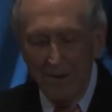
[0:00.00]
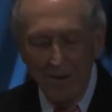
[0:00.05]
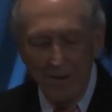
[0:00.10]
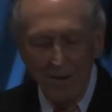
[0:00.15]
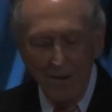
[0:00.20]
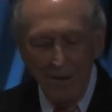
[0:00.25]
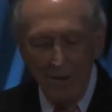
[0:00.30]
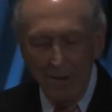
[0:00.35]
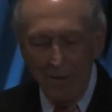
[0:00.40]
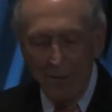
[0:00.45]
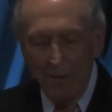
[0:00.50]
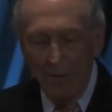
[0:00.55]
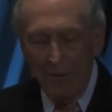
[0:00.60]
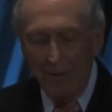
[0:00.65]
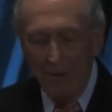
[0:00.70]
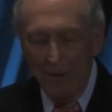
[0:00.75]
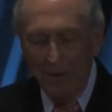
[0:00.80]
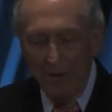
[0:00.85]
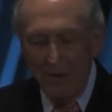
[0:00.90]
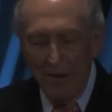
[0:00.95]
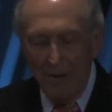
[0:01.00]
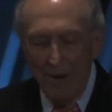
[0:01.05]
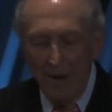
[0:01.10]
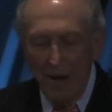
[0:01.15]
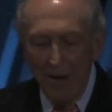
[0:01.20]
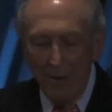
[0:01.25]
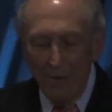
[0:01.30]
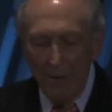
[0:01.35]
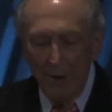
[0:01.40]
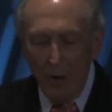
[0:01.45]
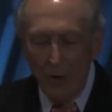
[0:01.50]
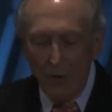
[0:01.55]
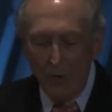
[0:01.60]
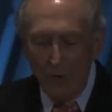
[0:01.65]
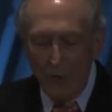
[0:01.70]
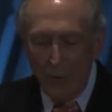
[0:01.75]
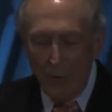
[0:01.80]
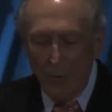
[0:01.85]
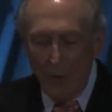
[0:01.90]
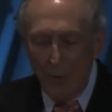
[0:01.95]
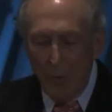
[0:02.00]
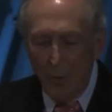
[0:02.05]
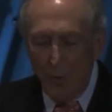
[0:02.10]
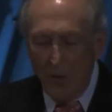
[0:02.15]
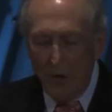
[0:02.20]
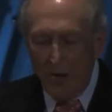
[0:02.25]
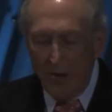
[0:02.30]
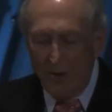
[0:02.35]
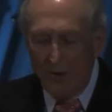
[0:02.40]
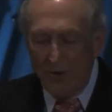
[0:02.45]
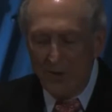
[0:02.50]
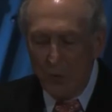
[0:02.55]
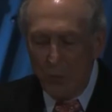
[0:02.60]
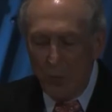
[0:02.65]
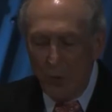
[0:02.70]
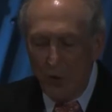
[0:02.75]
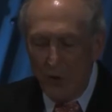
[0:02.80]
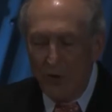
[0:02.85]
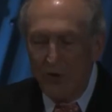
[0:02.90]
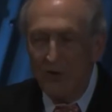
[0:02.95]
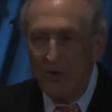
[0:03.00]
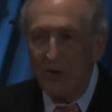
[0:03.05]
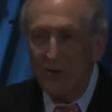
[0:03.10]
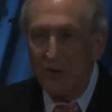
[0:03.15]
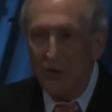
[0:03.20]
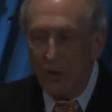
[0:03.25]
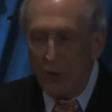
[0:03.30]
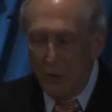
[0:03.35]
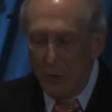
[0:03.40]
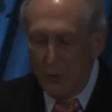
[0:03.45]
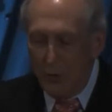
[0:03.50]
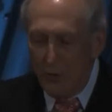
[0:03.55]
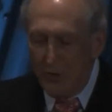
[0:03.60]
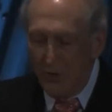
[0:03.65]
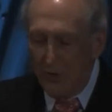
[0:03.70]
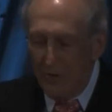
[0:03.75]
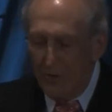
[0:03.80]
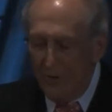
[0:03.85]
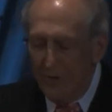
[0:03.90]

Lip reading: I also memorized the words and tunes.